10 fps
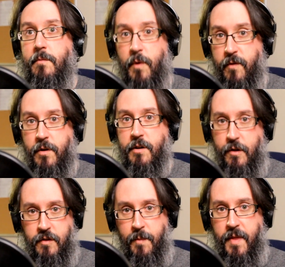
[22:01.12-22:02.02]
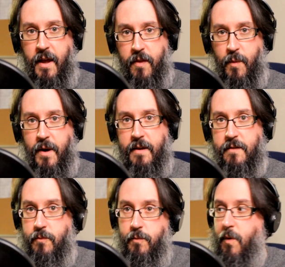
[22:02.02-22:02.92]
we've got to do something,
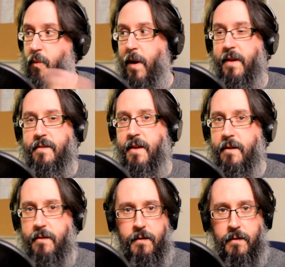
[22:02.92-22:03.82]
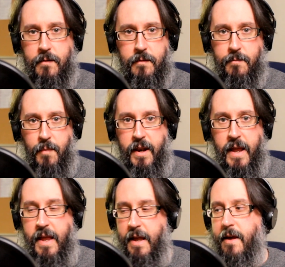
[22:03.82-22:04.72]
otherwise we're wasting
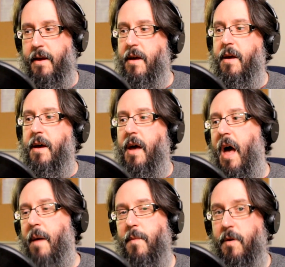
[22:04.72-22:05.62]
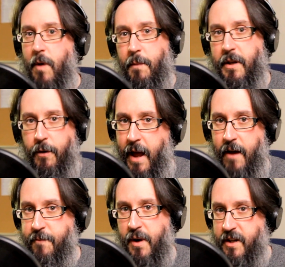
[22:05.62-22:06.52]
money, and we don't
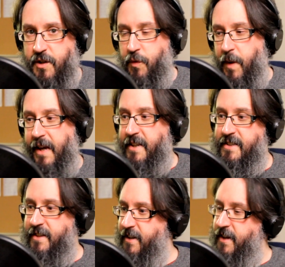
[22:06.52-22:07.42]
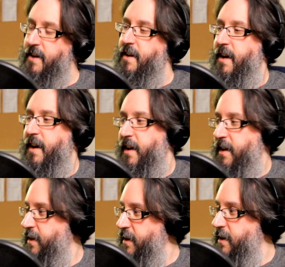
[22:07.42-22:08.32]
have money to waste.
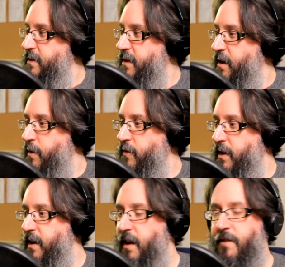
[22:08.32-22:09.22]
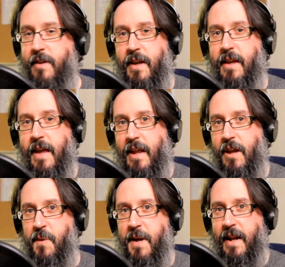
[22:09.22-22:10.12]
So we've got to kind of get in
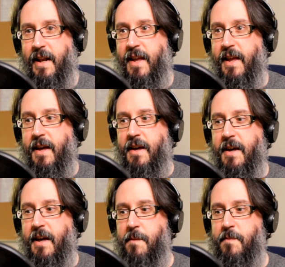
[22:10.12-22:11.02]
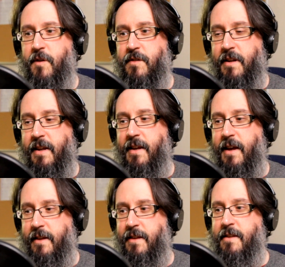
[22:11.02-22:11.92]
quickly. So suddenly, yeah,
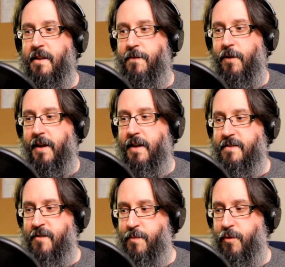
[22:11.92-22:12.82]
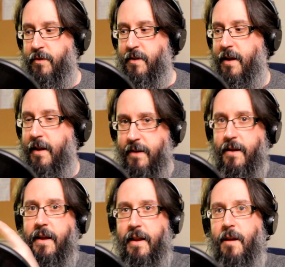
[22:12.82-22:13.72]
it did feel like it snowballed
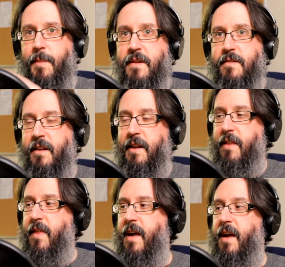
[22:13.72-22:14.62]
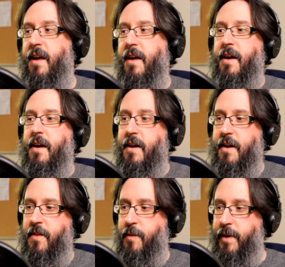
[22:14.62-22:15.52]
a little bit suddenly there
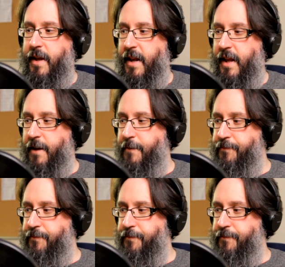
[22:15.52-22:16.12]
at the beginning.